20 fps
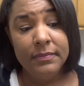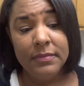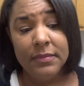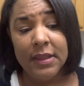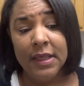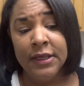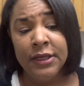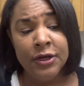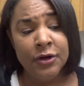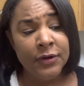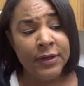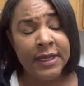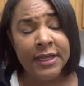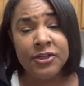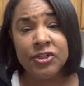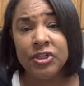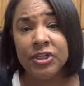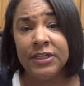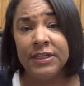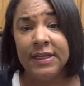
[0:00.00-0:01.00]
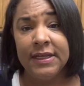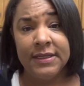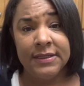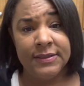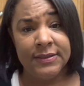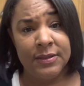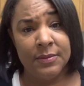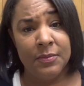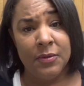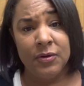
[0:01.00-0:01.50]
Your kitchen is
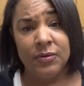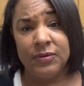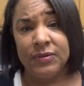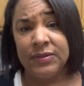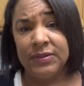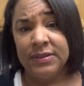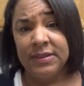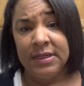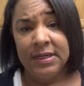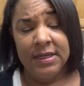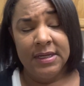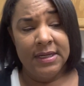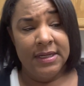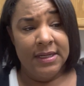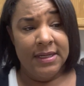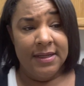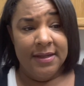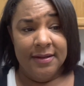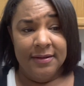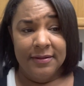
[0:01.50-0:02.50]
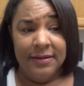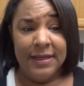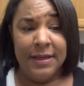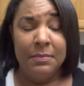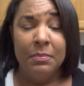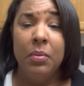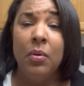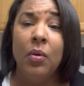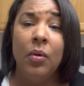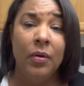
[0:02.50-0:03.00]
the most
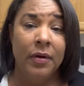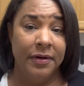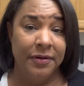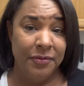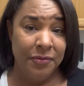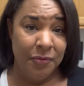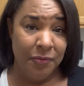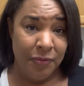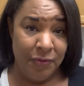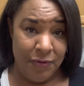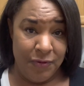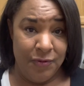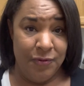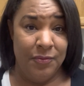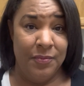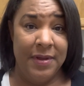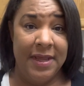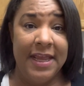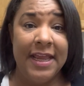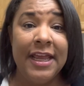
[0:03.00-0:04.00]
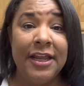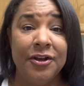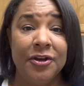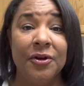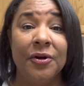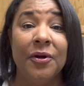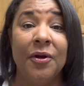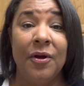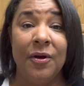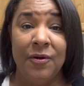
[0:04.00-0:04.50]
important room in
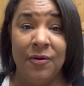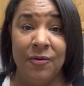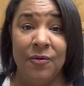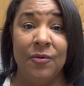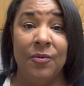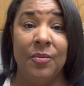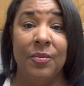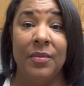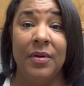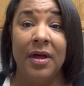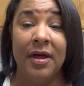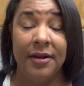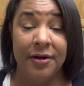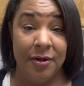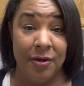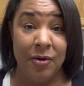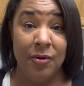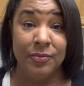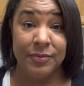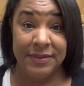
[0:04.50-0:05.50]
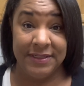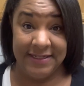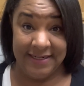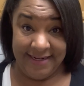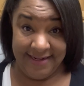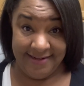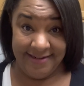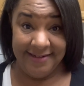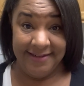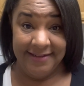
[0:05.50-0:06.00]
your home on a
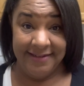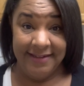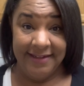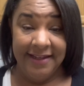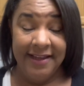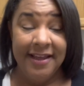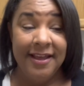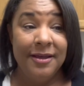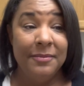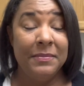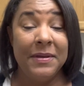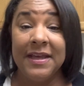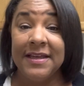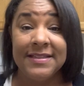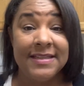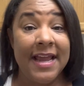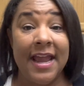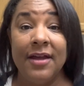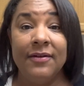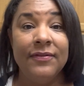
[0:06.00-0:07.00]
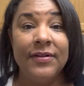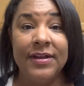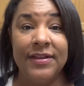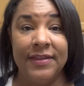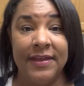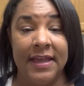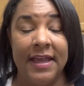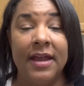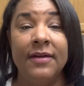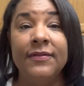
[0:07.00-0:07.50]
homestead because
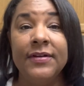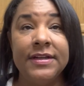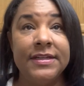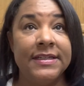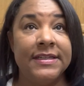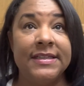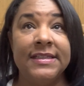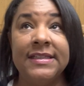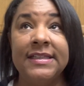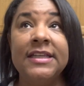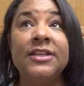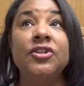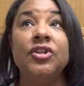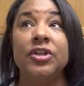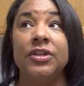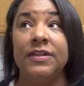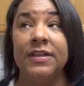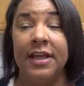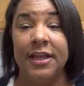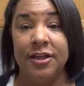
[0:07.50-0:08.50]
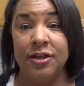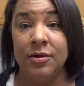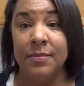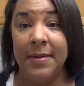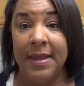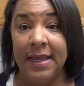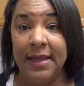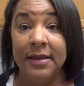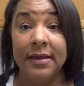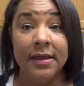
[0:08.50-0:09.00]
every decision that you
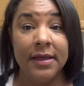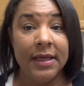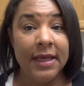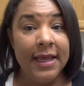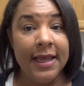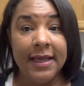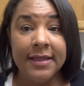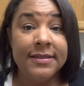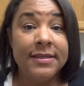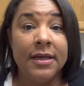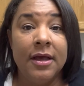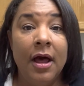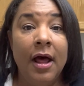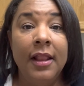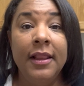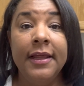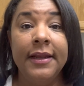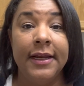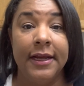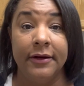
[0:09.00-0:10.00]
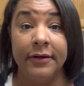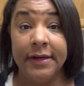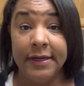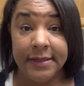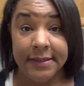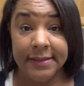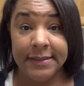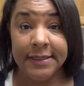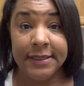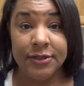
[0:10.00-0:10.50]
make, it's a culinary
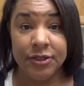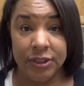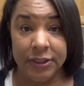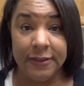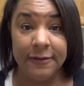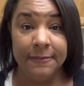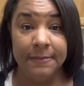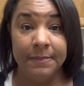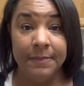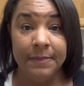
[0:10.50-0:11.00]
decision.